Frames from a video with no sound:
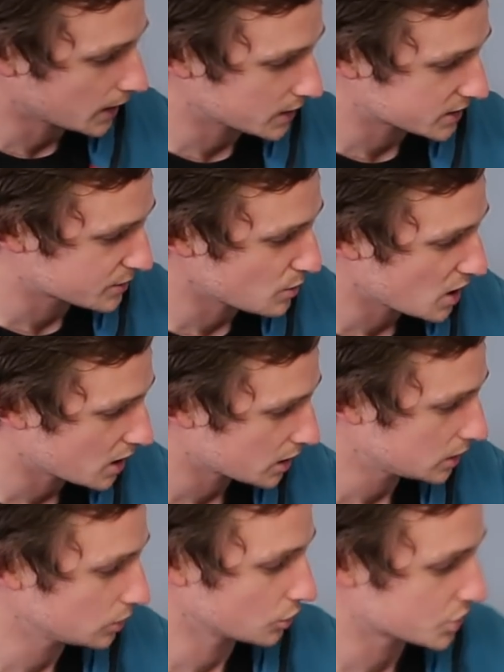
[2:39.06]
smear
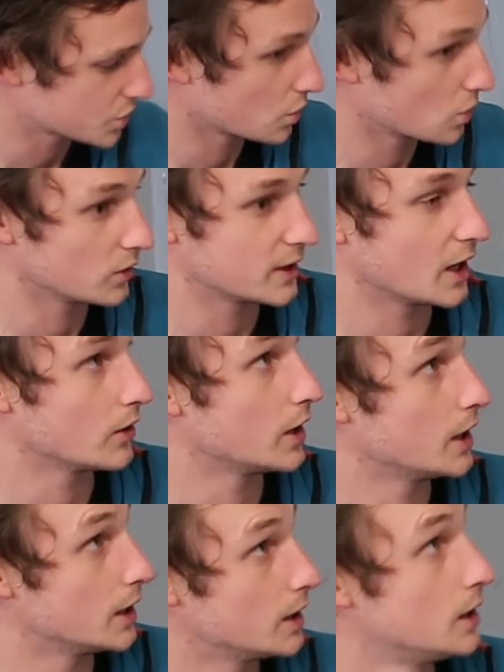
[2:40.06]
or screw on down
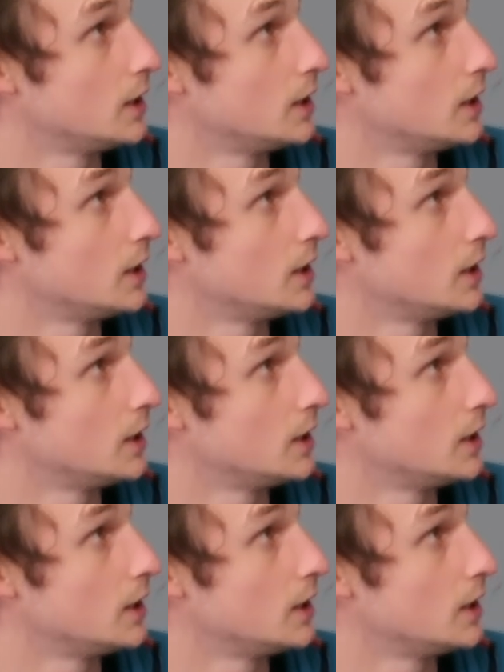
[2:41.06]
here,